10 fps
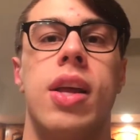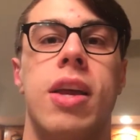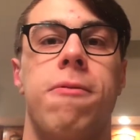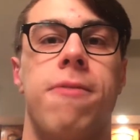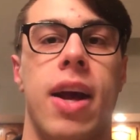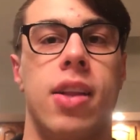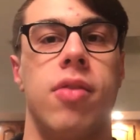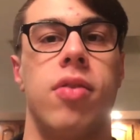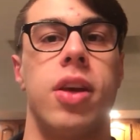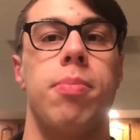
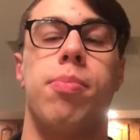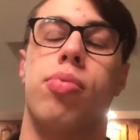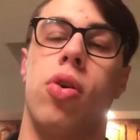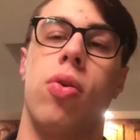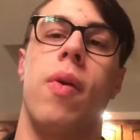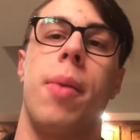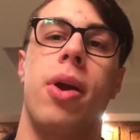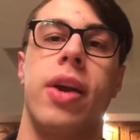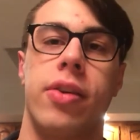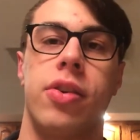effectively program
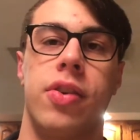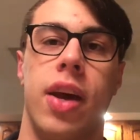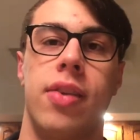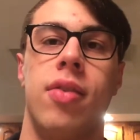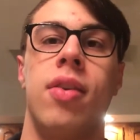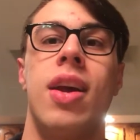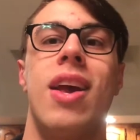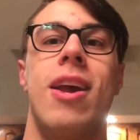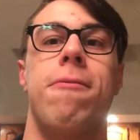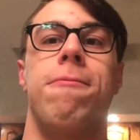our exercises,
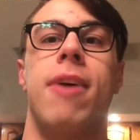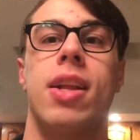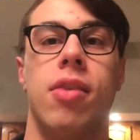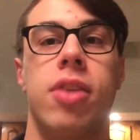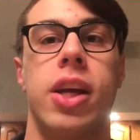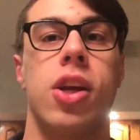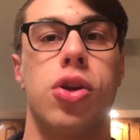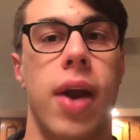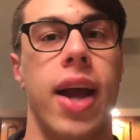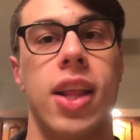effectively
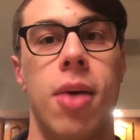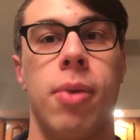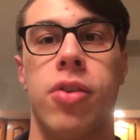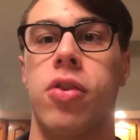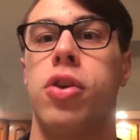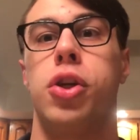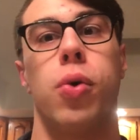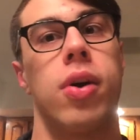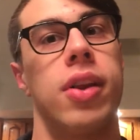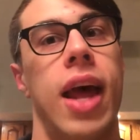contract that muscle,
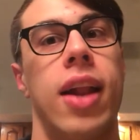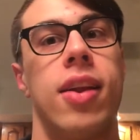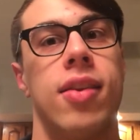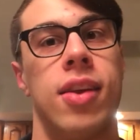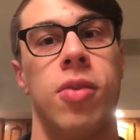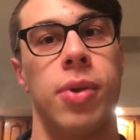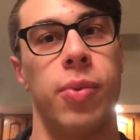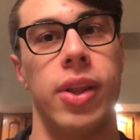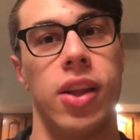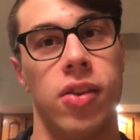shorten that distance
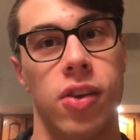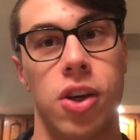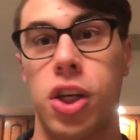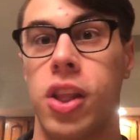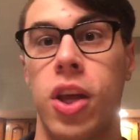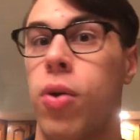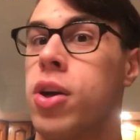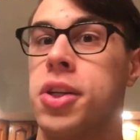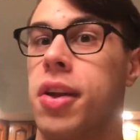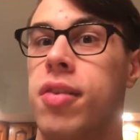between the insertion and the
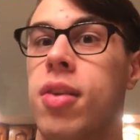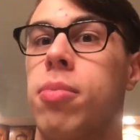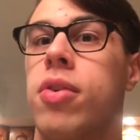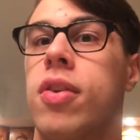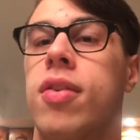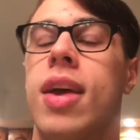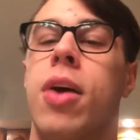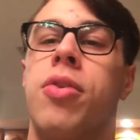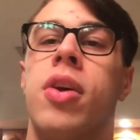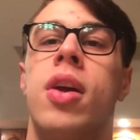origin, as simple as it
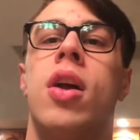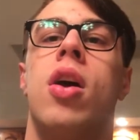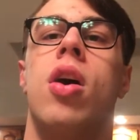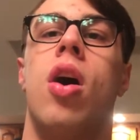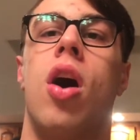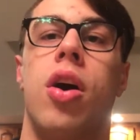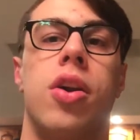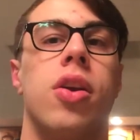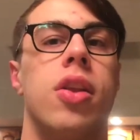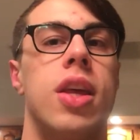sounds,
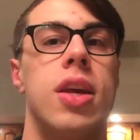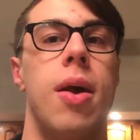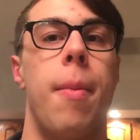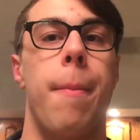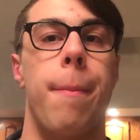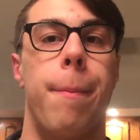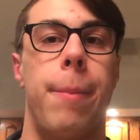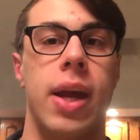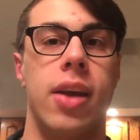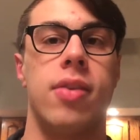under the
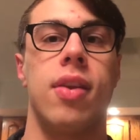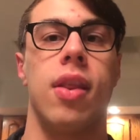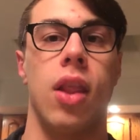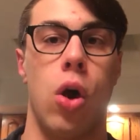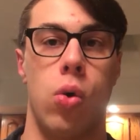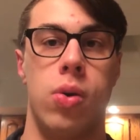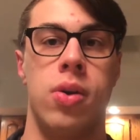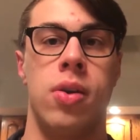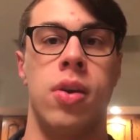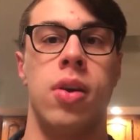biggest load
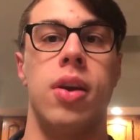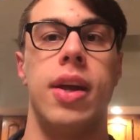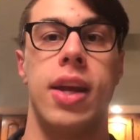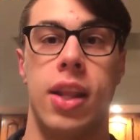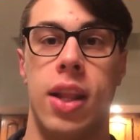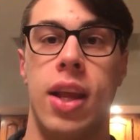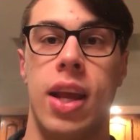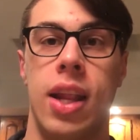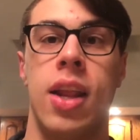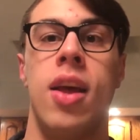
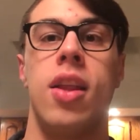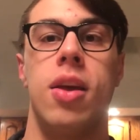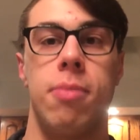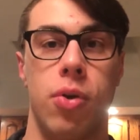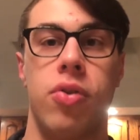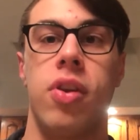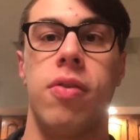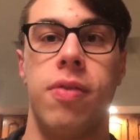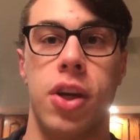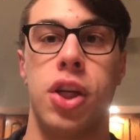in the most
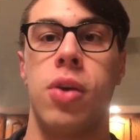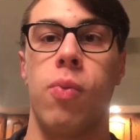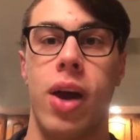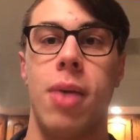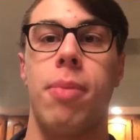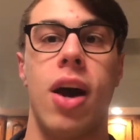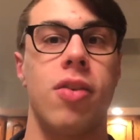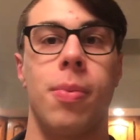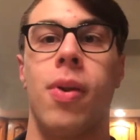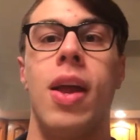efficient way
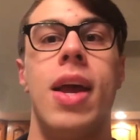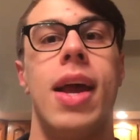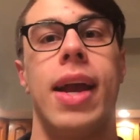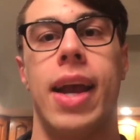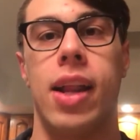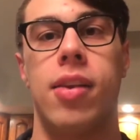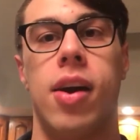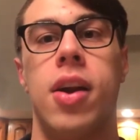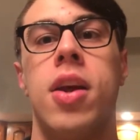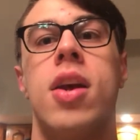possible, and get it
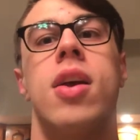done,